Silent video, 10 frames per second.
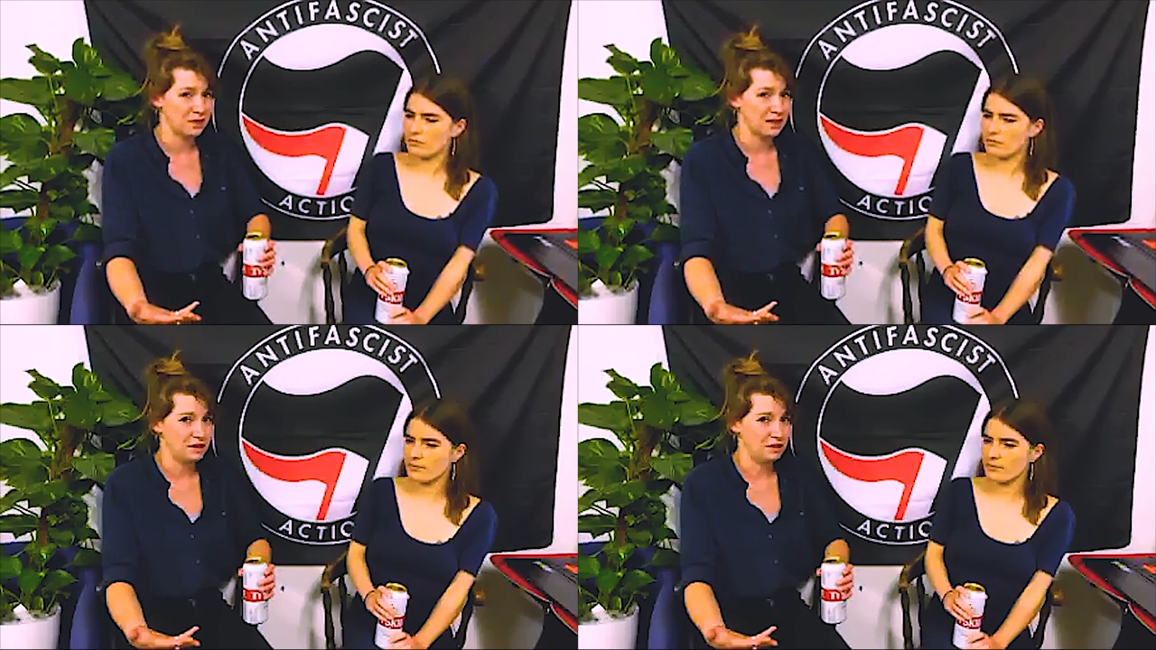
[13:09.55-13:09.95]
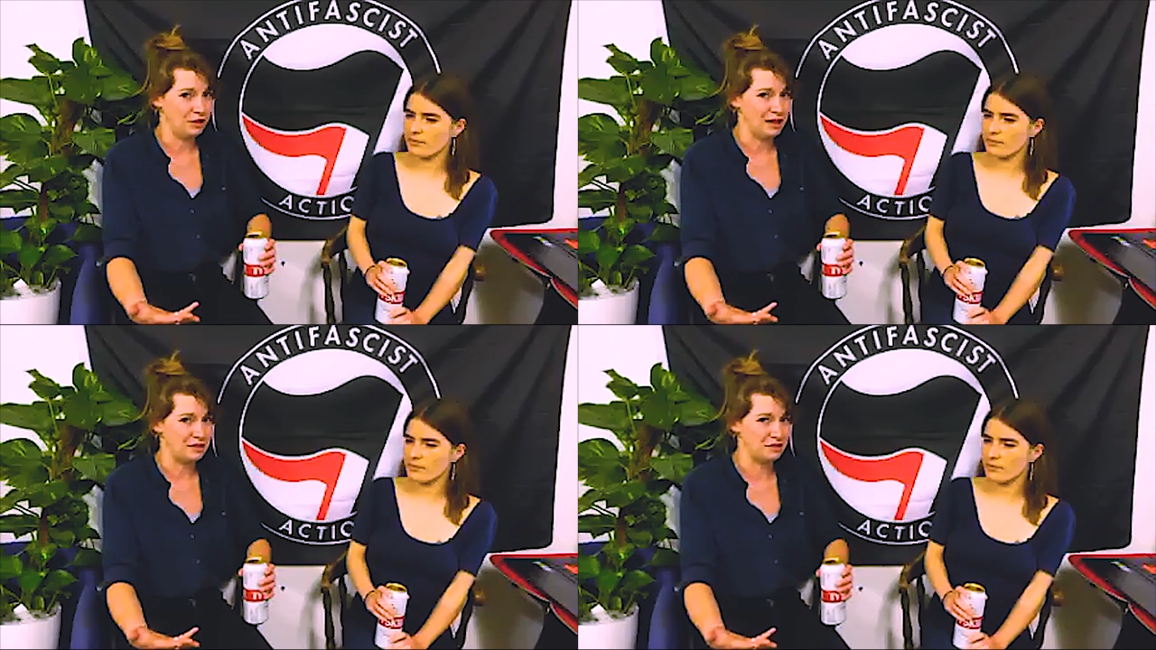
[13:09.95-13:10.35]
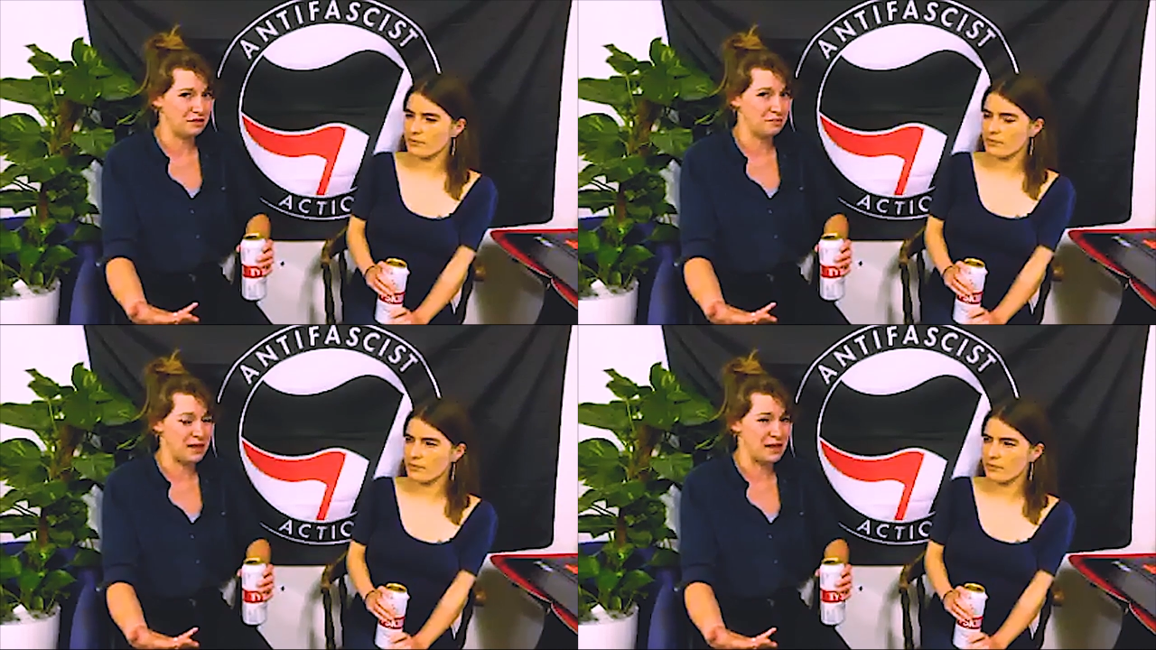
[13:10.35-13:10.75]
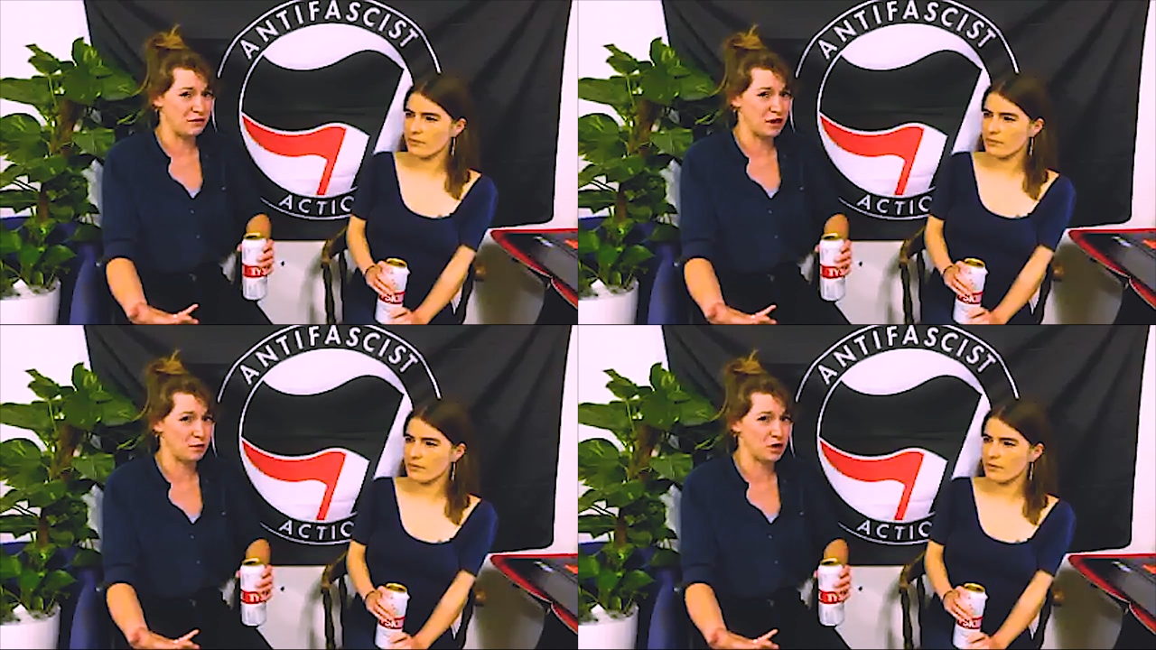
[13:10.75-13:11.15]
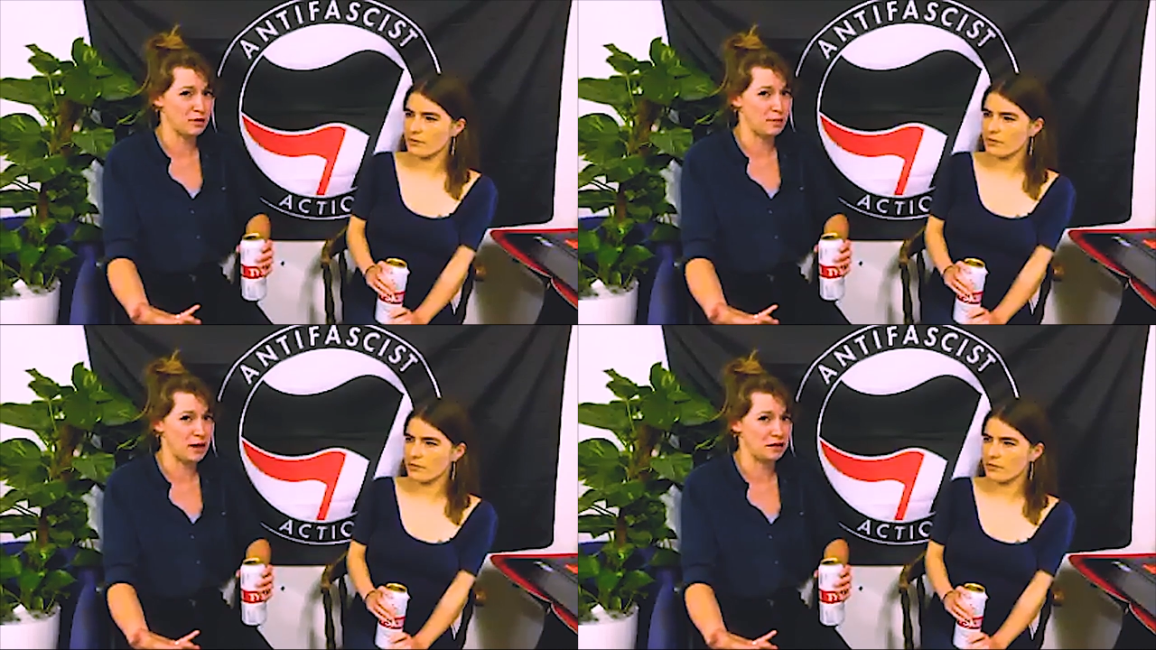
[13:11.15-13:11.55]
Speaker 1: So like being a responsible
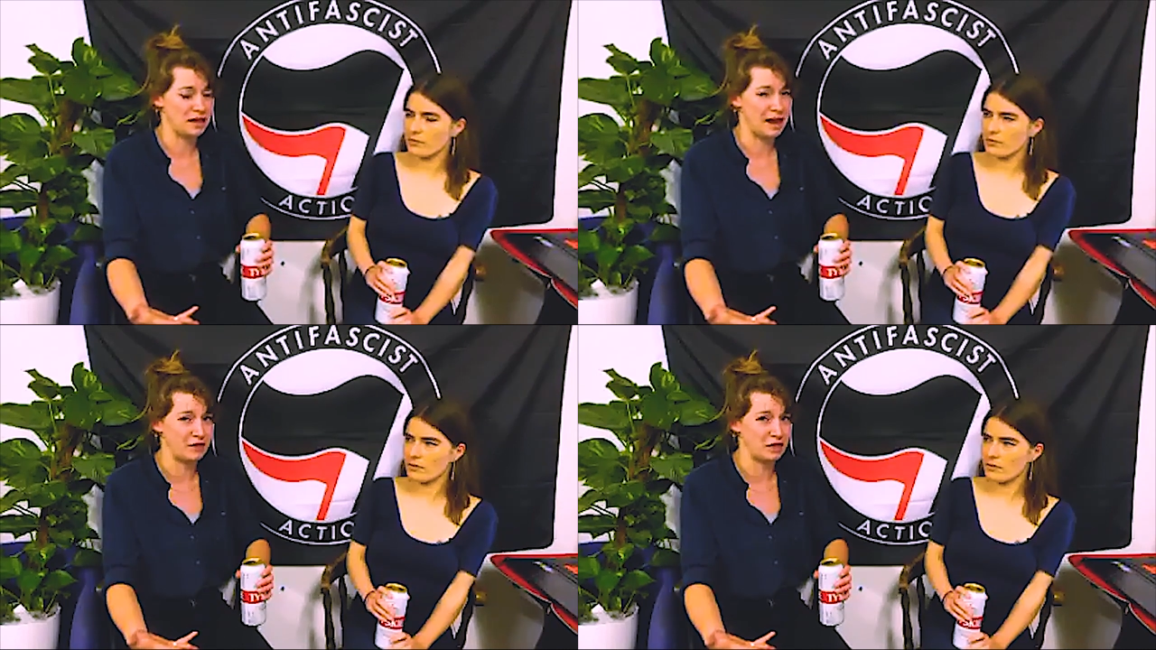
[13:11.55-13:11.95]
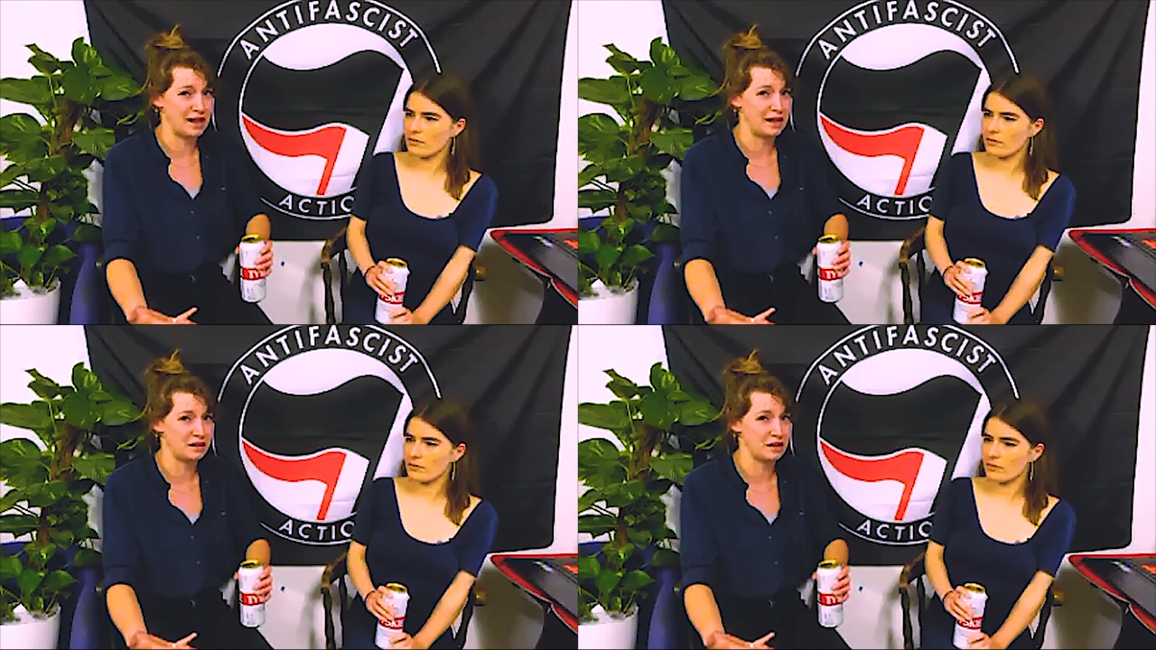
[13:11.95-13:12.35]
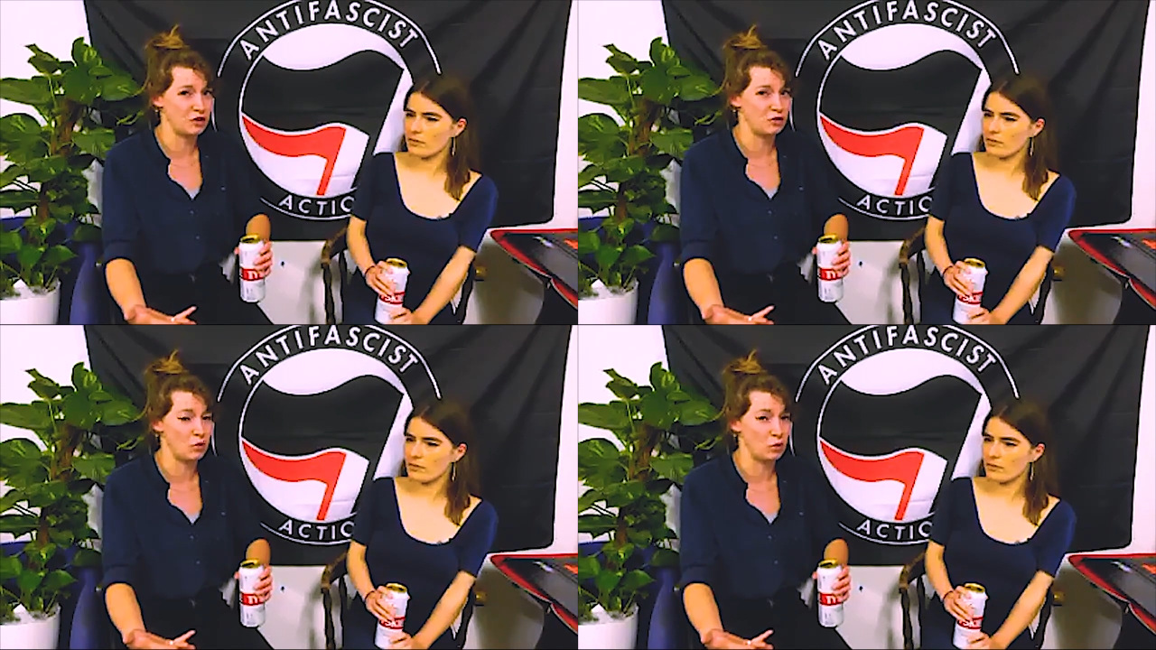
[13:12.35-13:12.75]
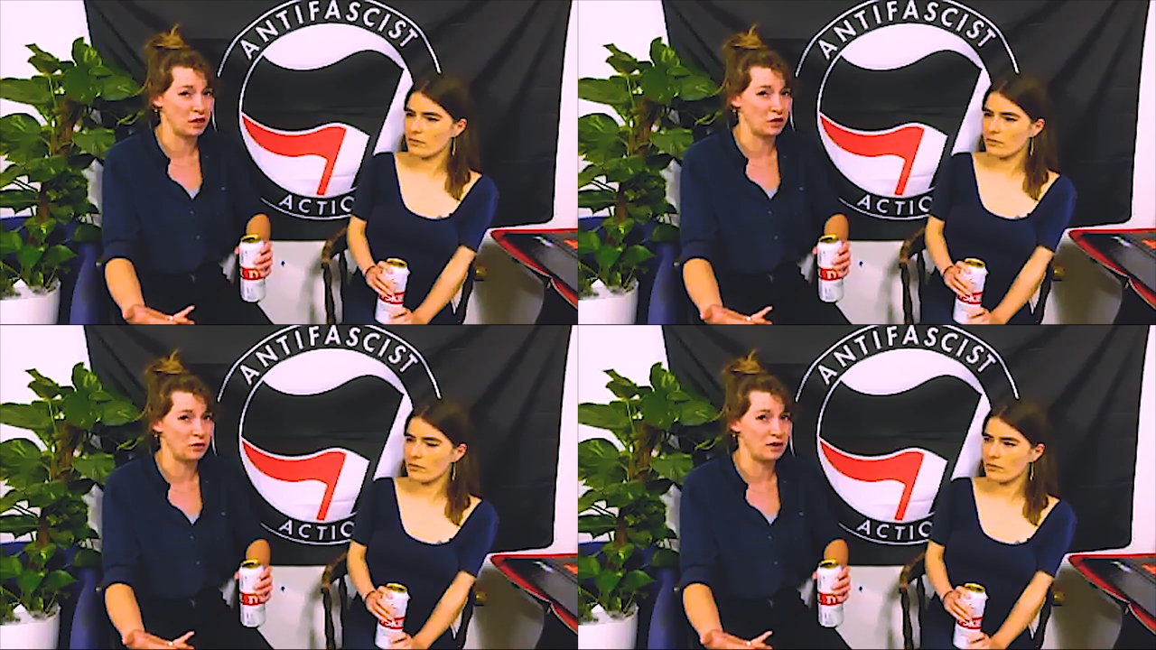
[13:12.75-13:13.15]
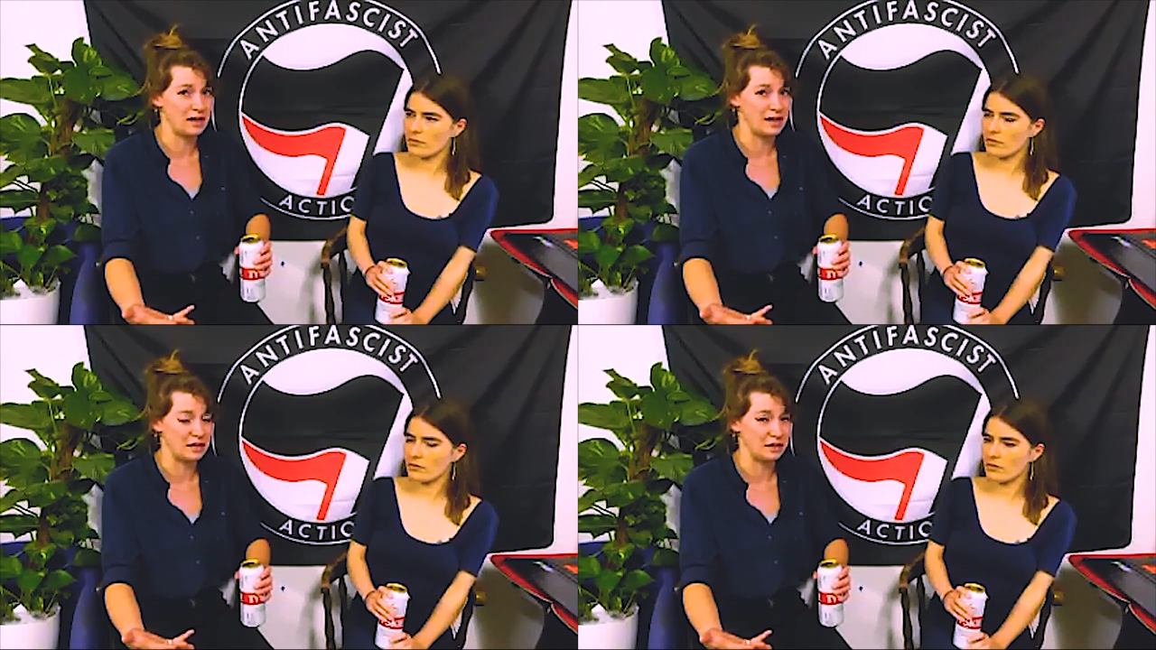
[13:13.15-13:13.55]
person and having sex also
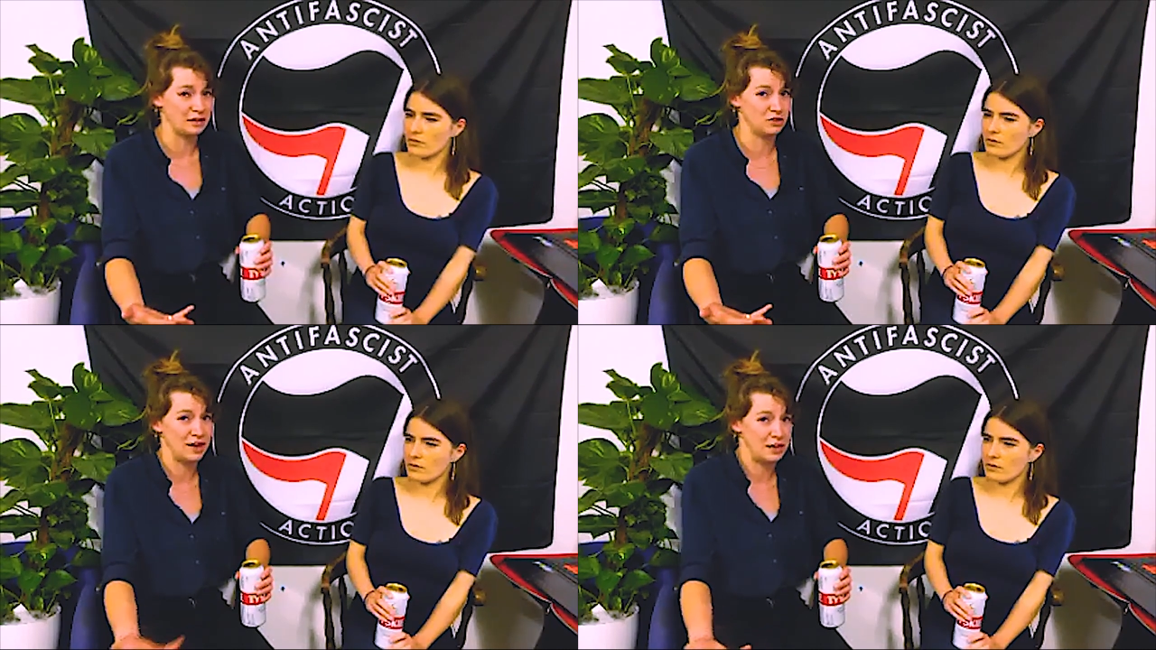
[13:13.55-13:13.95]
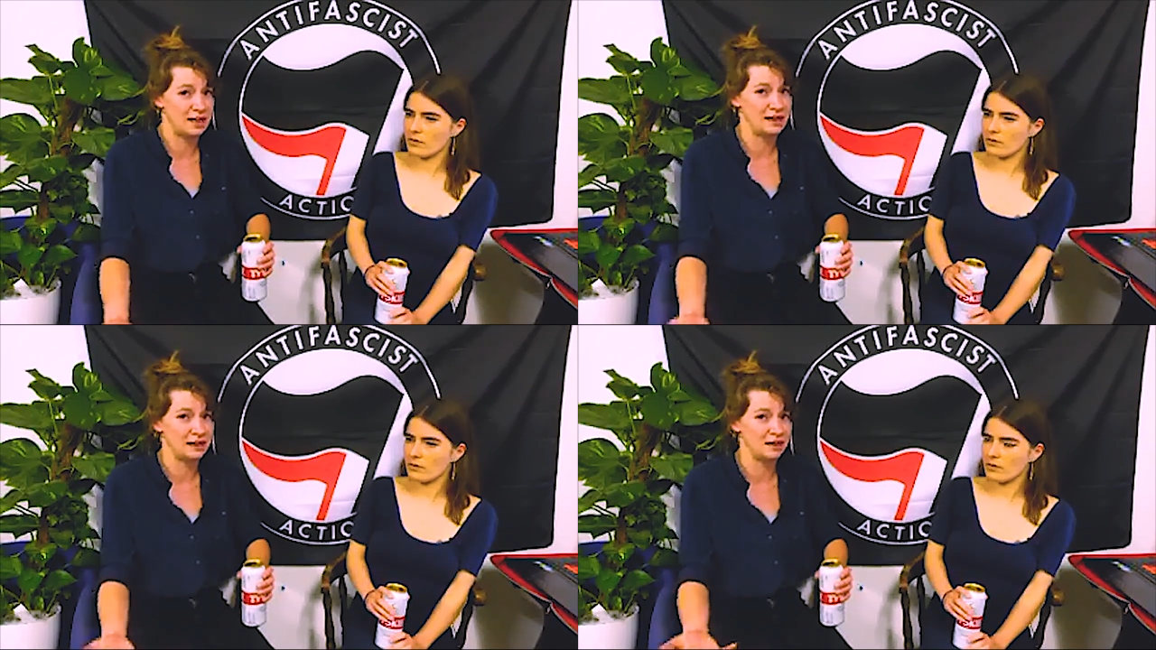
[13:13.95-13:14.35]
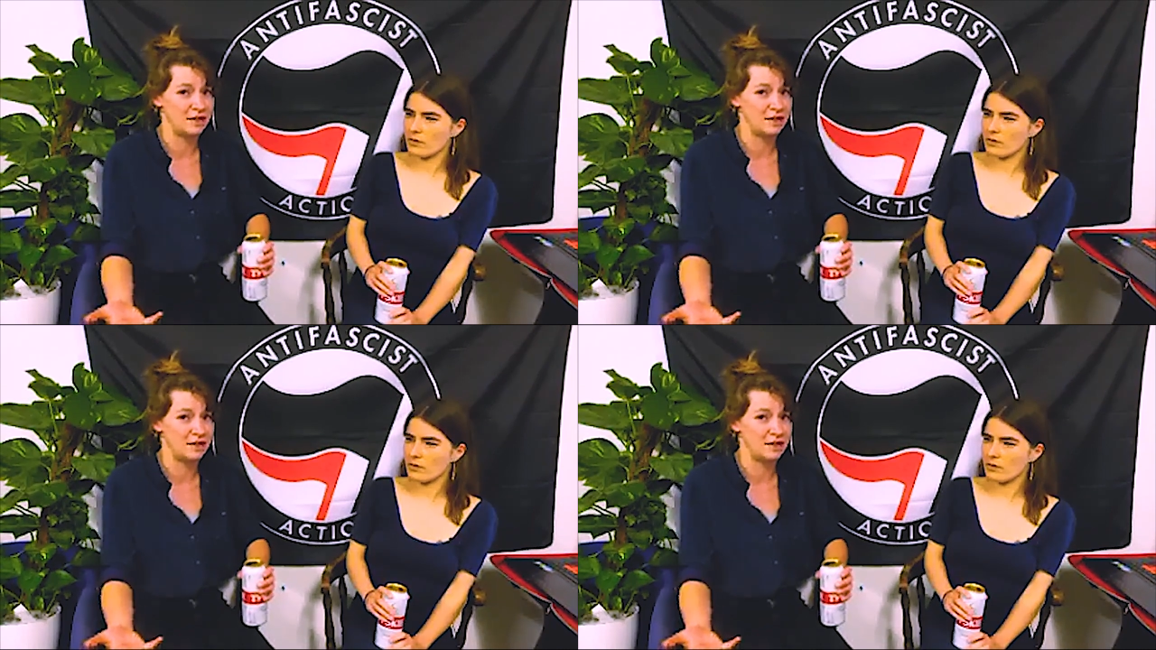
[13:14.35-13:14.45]
is transcends the